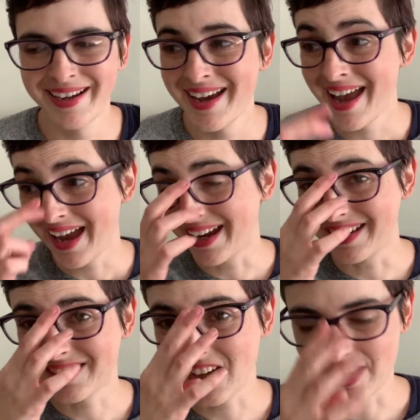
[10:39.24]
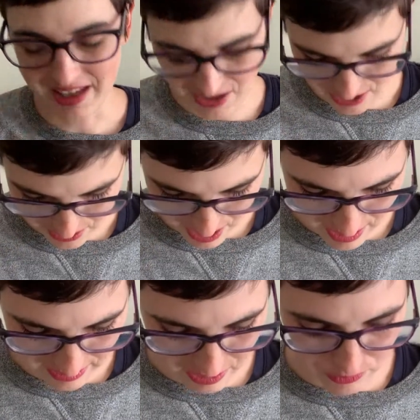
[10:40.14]
And it's got like a
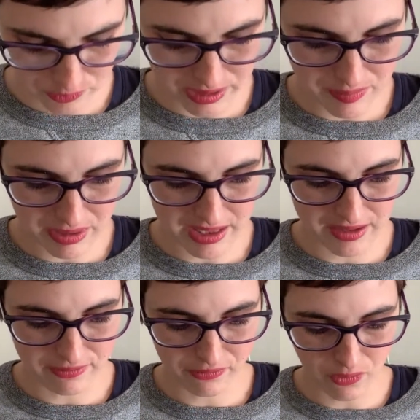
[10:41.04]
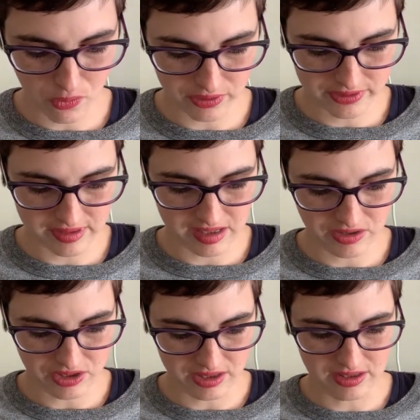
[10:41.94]
little repeat of 4
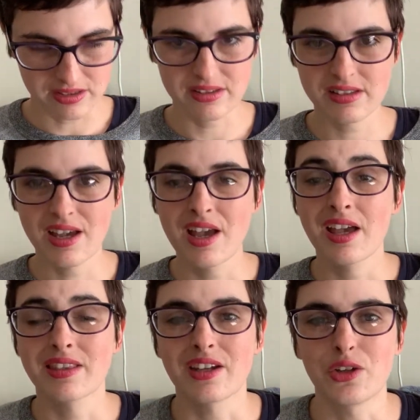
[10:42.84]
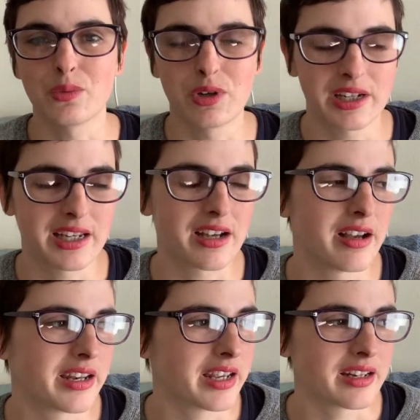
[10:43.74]
stitches that you're working on,
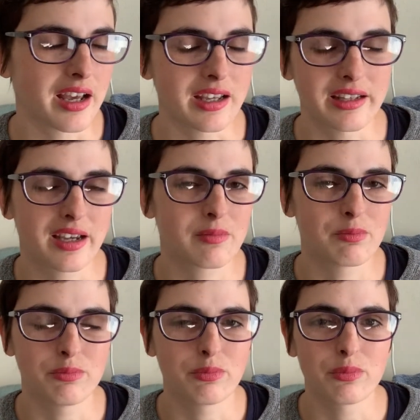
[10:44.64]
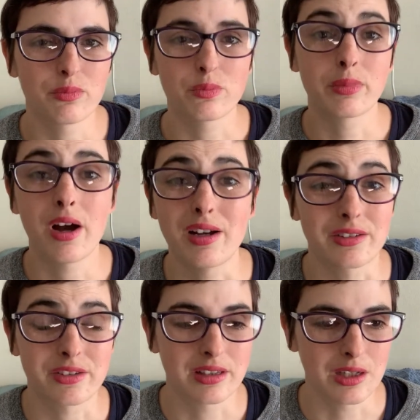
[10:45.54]
and I
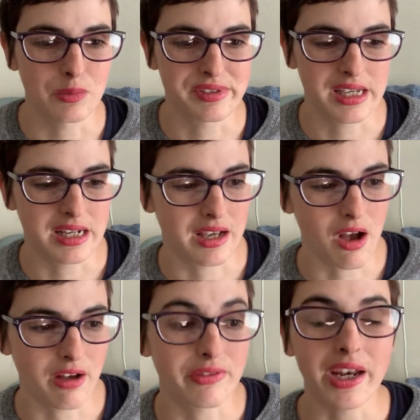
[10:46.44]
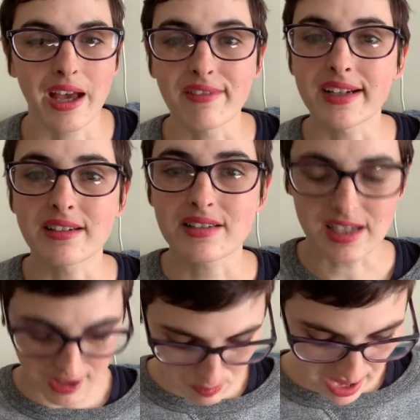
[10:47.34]
constantly was getting off and having to tink
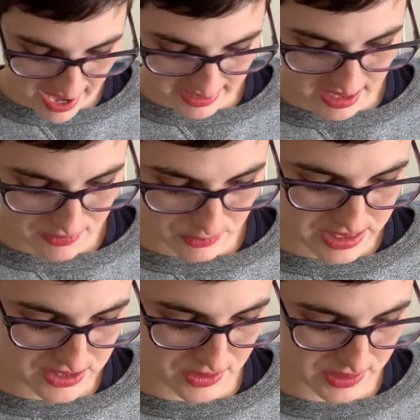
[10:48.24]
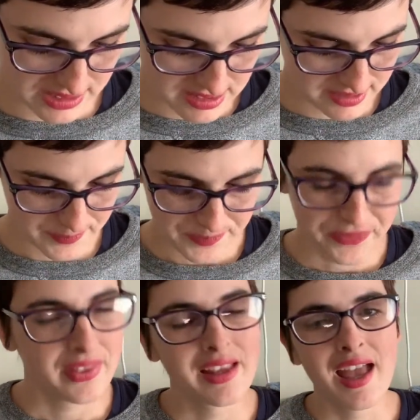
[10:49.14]
back and redo it.
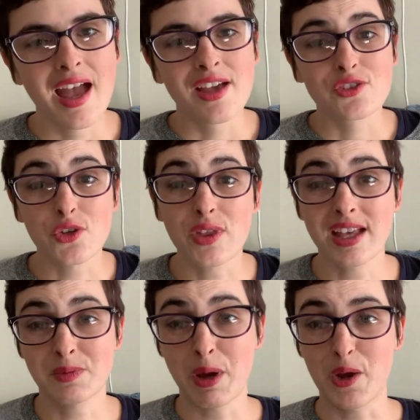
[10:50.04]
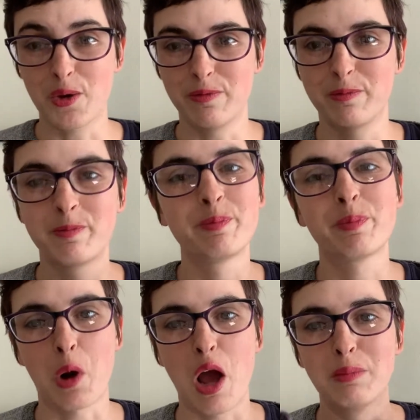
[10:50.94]
So that's my own
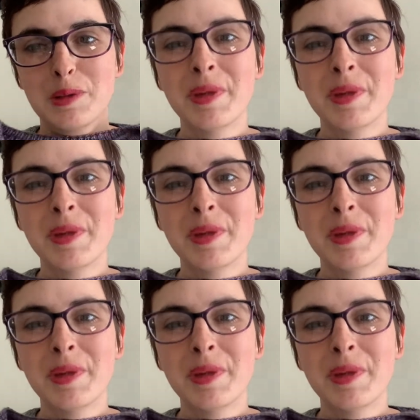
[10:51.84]
problem.